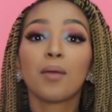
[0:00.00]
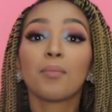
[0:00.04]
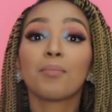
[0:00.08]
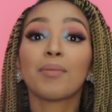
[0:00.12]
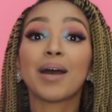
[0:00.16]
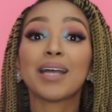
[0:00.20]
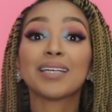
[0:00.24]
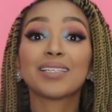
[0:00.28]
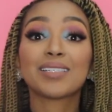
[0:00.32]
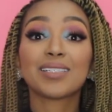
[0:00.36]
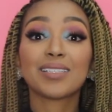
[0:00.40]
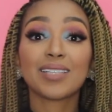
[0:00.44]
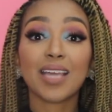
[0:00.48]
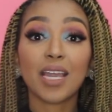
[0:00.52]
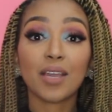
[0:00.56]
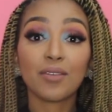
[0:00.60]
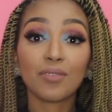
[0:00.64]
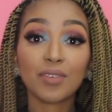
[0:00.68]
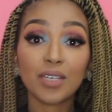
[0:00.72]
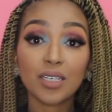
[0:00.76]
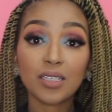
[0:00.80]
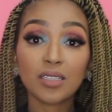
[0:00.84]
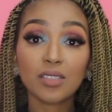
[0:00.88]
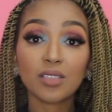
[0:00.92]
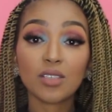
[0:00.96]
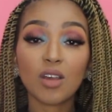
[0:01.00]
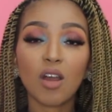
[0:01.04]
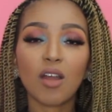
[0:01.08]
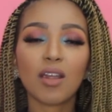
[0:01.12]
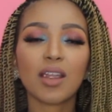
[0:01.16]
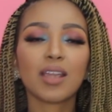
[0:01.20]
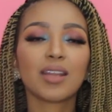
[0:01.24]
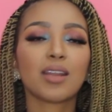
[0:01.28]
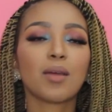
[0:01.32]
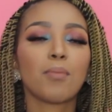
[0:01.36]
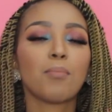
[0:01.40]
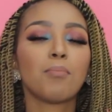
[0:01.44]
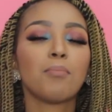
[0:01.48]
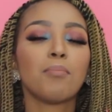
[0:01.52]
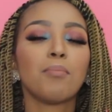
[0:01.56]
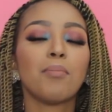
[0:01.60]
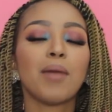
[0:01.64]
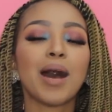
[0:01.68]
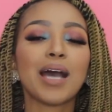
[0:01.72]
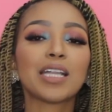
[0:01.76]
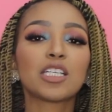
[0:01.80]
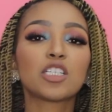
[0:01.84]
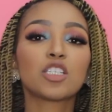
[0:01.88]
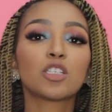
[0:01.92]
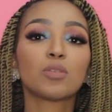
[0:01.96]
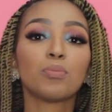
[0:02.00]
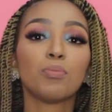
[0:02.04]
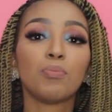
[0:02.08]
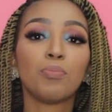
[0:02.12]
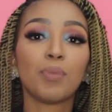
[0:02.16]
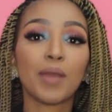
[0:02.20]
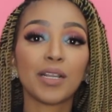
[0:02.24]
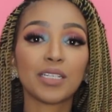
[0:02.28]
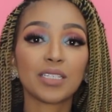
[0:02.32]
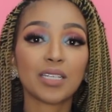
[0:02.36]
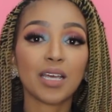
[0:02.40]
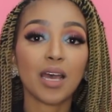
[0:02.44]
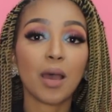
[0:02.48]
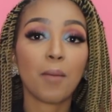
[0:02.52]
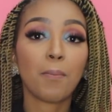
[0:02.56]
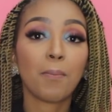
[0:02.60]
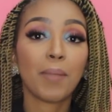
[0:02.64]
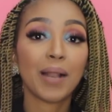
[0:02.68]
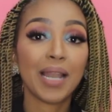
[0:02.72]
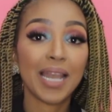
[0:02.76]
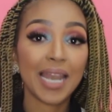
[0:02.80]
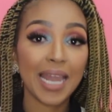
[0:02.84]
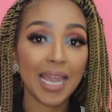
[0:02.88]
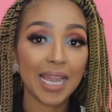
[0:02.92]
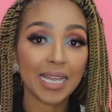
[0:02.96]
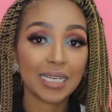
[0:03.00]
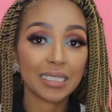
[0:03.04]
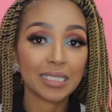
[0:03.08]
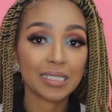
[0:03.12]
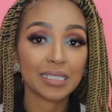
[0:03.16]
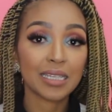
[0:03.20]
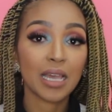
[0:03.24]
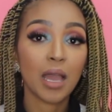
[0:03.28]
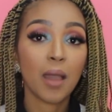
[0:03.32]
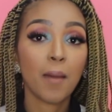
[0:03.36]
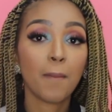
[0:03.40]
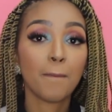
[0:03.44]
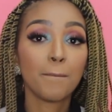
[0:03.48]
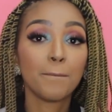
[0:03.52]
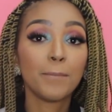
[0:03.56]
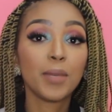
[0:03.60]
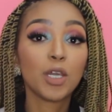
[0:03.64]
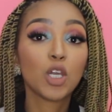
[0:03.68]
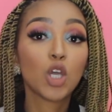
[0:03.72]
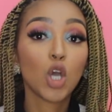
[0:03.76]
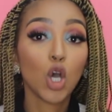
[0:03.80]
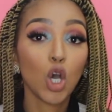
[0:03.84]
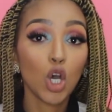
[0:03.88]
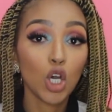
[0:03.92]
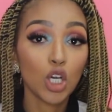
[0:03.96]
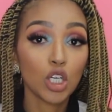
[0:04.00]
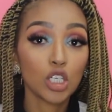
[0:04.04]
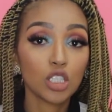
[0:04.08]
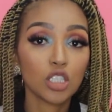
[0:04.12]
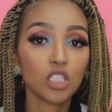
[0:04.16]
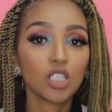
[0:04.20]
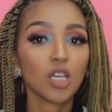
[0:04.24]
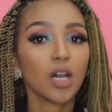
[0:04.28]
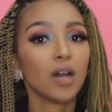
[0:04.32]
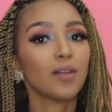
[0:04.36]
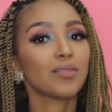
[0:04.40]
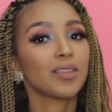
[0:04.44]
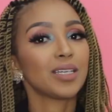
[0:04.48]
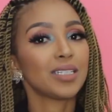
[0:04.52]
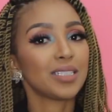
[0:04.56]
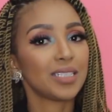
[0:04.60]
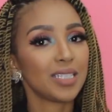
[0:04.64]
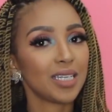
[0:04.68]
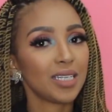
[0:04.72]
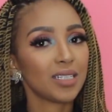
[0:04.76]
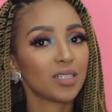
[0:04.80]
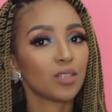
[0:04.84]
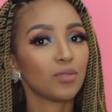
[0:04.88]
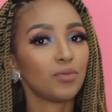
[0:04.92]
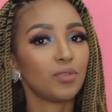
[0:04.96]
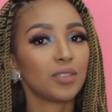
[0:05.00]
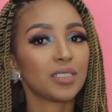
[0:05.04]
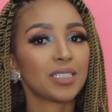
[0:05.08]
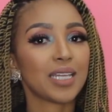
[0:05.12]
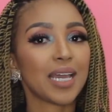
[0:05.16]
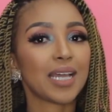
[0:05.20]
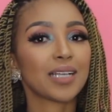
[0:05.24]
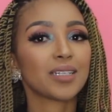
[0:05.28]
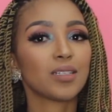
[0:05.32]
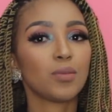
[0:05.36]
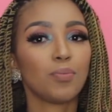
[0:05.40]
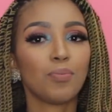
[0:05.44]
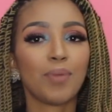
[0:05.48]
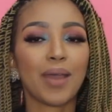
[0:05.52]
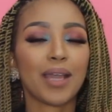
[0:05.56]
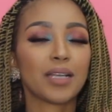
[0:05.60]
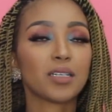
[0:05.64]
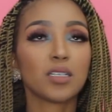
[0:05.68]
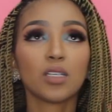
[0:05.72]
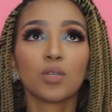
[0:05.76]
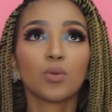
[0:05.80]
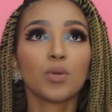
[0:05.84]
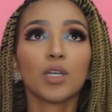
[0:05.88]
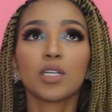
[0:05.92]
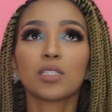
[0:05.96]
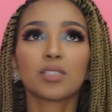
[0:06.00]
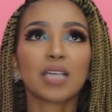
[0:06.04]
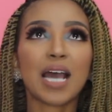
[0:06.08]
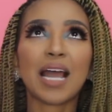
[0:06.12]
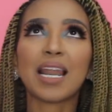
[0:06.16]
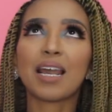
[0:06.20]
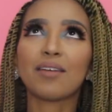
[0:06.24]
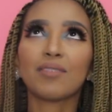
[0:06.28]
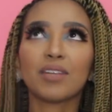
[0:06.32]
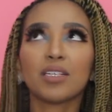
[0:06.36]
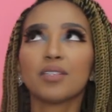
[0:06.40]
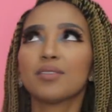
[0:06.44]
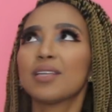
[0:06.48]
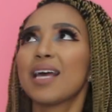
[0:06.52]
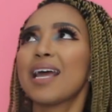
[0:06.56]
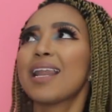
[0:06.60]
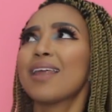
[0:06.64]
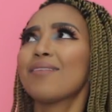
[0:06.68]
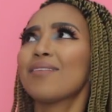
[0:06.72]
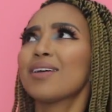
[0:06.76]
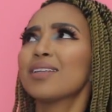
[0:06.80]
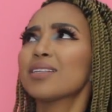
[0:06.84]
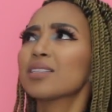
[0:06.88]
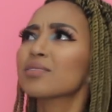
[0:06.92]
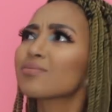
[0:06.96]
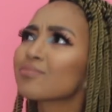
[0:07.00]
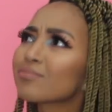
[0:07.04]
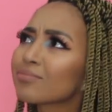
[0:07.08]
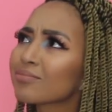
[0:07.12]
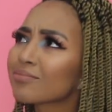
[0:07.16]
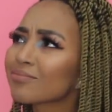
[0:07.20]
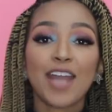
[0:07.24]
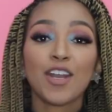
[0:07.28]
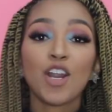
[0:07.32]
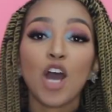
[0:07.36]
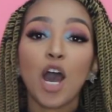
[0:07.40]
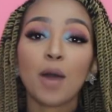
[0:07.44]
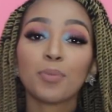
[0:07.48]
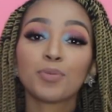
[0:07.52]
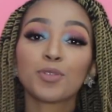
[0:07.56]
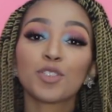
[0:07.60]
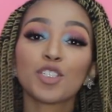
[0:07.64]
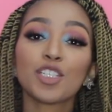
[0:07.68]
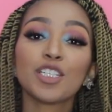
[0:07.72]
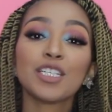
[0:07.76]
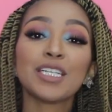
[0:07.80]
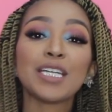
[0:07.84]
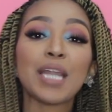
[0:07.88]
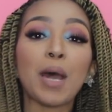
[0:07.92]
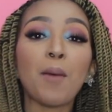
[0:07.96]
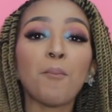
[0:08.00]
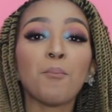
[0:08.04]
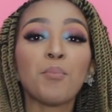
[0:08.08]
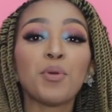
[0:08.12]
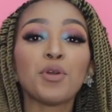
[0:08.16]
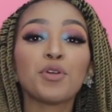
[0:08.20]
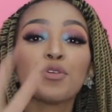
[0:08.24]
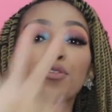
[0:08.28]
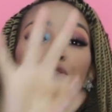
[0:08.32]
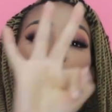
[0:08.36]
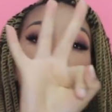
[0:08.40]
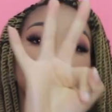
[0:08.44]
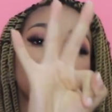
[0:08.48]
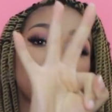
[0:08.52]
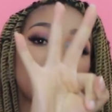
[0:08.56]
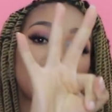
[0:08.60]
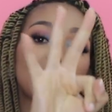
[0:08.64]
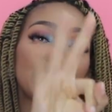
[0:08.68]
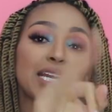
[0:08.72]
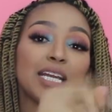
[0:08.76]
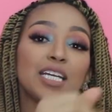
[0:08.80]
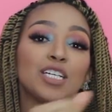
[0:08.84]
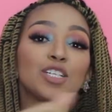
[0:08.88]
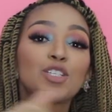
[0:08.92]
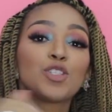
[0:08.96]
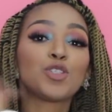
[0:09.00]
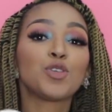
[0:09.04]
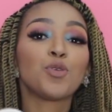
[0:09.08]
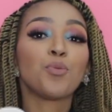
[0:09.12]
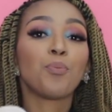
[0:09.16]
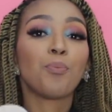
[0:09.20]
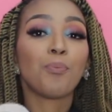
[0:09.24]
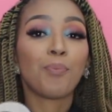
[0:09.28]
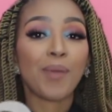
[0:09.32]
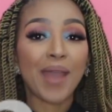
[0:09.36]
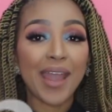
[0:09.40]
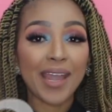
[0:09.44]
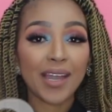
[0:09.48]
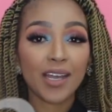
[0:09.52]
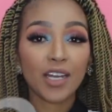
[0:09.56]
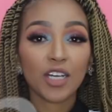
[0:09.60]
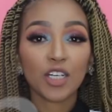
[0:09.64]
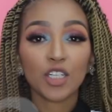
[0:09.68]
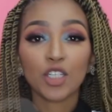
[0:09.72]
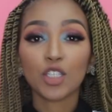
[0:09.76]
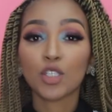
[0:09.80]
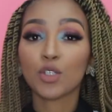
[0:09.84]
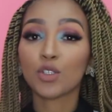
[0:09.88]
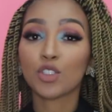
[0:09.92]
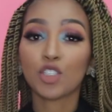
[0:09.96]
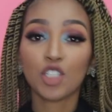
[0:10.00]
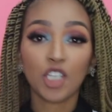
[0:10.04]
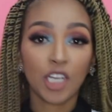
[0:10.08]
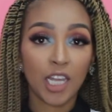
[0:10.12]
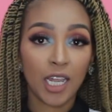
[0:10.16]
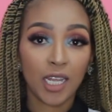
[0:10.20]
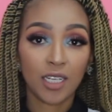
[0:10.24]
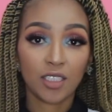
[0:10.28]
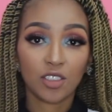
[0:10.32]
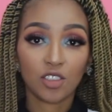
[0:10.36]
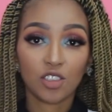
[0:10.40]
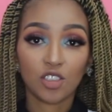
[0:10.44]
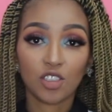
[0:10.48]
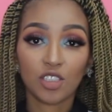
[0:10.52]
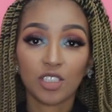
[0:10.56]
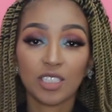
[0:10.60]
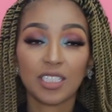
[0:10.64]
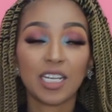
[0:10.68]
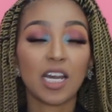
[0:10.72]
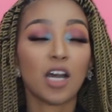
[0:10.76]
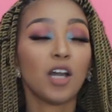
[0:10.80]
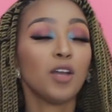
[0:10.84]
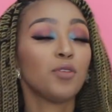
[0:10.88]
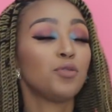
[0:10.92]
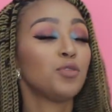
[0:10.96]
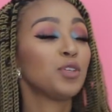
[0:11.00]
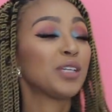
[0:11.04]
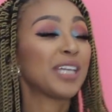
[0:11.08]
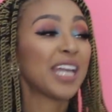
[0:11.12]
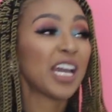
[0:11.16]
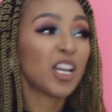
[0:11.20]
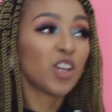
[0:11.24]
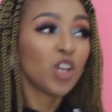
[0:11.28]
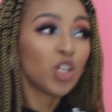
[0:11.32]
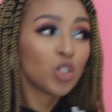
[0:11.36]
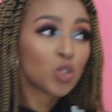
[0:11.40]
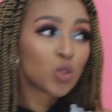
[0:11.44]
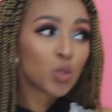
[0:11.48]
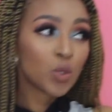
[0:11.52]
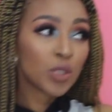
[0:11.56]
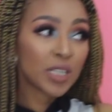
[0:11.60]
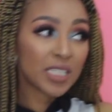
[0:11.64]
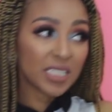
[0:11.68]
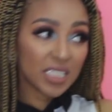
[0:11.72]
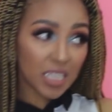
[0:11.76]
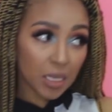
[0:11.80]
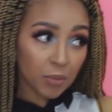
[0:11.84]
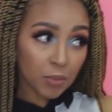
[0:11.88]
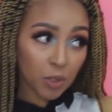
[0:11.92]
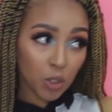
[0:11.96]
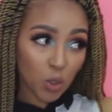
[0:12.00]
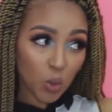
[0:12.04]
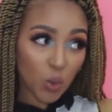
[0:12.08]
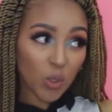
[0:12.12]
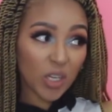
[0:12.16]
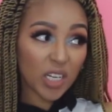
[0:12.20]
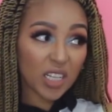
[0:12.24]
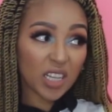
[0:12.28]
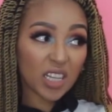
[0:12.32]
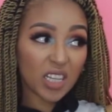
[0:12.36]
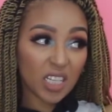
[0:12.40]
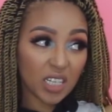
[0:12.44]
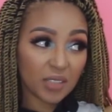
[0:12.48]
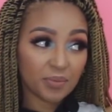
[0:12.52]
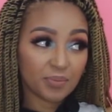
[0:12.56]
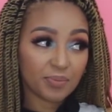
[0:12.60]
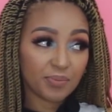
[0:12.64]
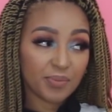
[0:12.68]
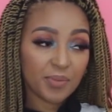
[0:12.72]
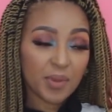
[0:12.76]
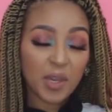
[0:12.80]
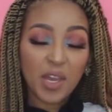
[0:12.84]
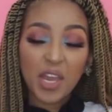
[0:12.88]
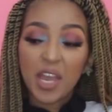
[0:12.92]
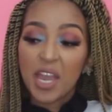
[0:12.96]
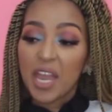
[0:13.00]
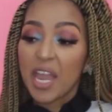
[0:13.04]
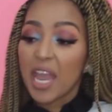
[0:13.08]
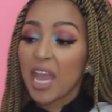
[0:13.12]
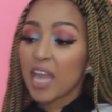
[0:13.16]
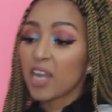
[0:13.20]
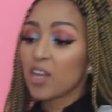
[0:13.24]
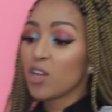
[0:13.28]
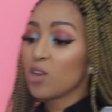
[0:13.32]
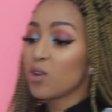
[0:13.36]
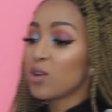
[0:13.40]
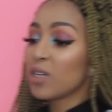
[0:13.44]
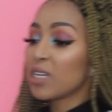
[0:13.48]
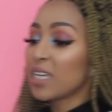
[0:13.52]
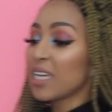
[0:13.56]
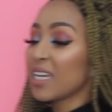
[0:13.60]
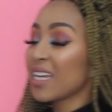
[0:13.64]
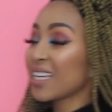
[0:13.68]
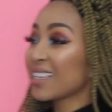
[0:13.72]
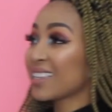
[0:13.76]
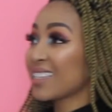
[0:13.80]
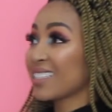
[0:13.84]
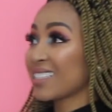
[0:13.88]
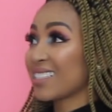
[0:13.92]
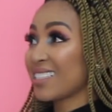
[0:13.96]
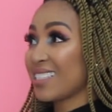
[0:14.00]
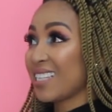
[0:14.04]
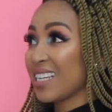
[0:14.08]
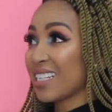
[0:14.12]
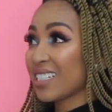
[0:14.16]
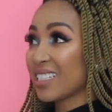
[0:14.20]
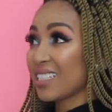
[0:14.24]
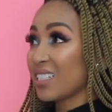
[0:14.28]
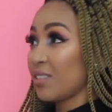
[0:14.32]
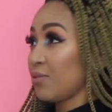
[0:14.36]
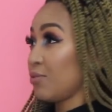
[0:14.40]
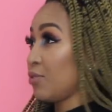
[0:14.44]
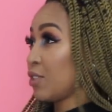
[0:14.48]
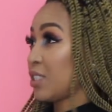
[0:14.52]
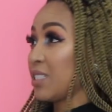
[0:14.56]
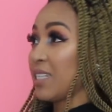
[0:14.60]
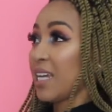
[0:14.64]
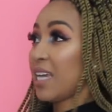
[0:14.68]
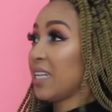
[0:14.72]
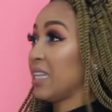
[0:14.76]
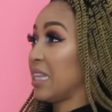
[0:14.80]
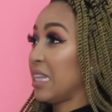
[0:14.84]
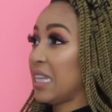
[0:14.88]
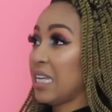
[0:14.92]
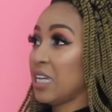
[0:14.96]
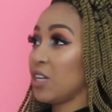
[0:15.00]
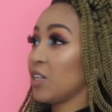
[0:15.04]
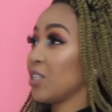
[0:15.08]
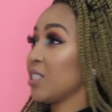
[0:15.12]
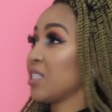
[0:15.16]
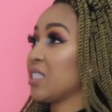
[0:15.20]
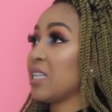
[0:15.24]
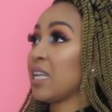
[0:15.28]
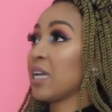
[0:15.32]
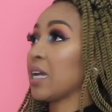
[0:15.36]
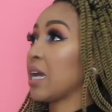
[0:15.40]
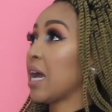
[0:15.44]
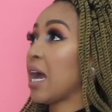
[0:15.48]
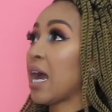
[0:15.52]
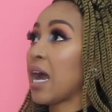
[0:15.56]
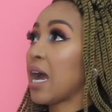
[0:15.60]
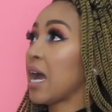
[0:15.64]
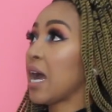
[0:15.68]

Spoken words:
My savings are in a much better place because of the tit for tat pact. It works. I love it. I love it. And option number three is to bank your change. Now, if you cannot do the debit order thing and you're looking at this tit for tat thing and it's like,